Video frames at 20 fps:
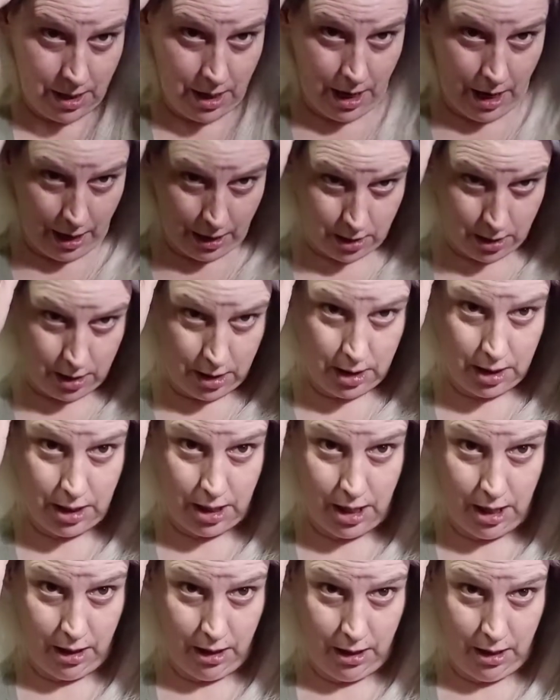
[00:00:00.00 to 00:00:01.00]
can actually
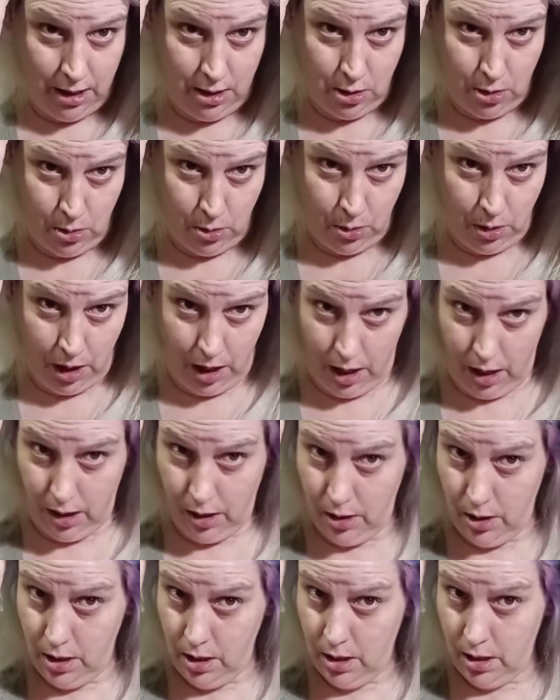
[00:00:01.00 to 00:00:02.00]
see the true
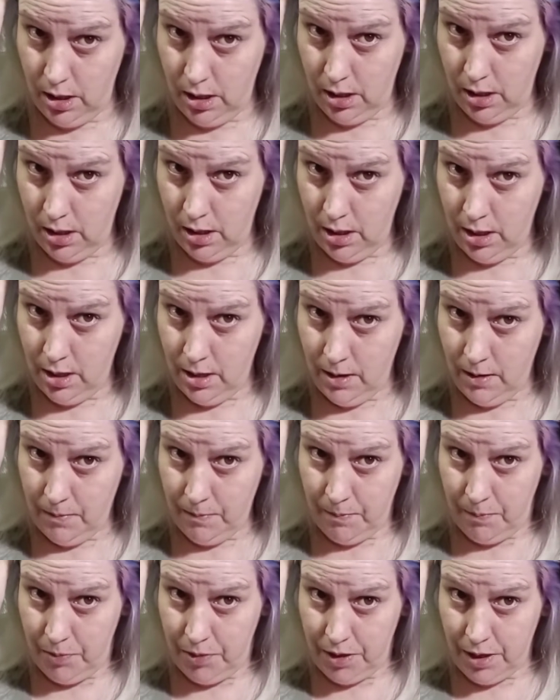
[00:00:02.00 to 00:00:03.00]
color
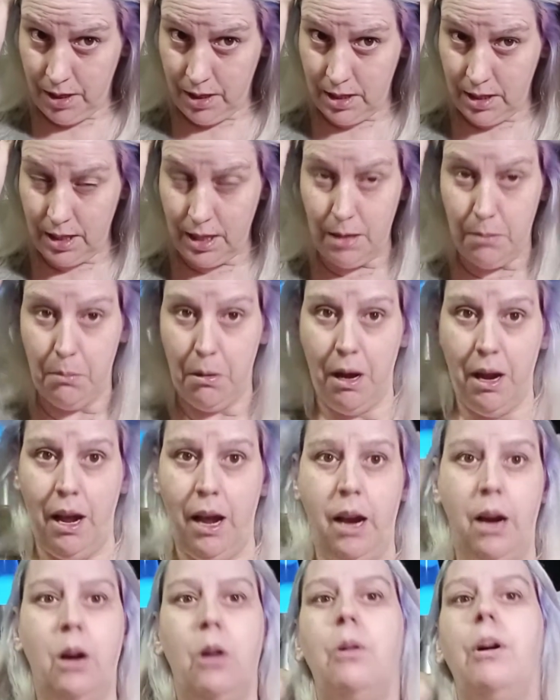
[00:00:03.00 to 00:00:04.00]
that's in my
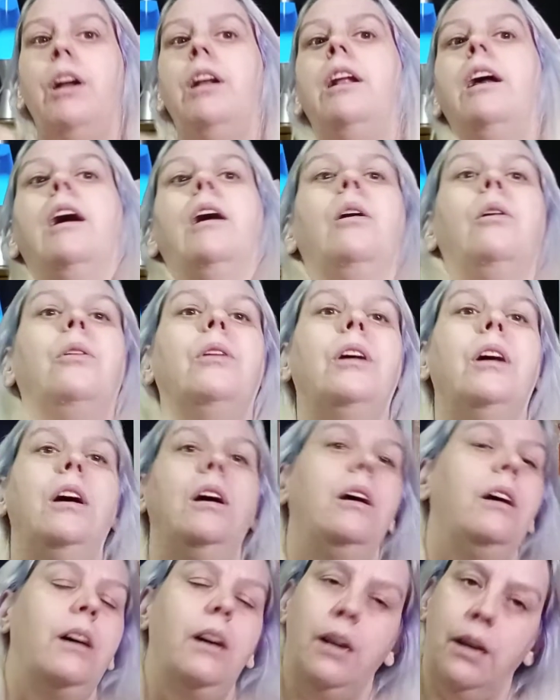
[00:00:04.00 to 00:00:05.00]
hair right now.
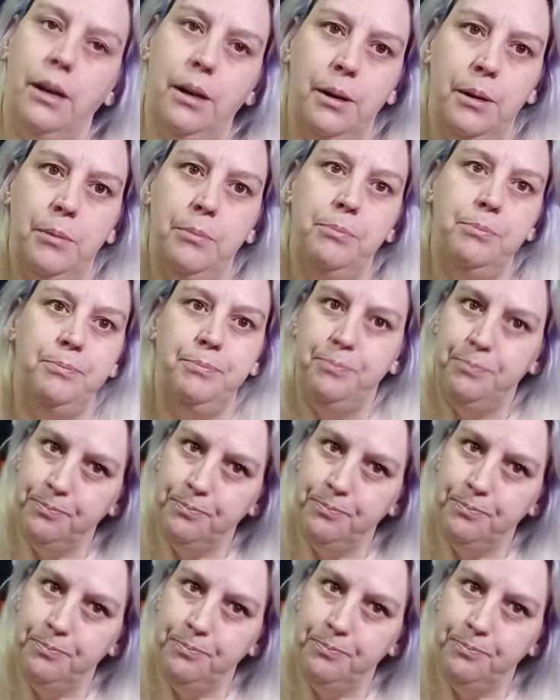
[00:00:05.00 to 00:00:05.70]
I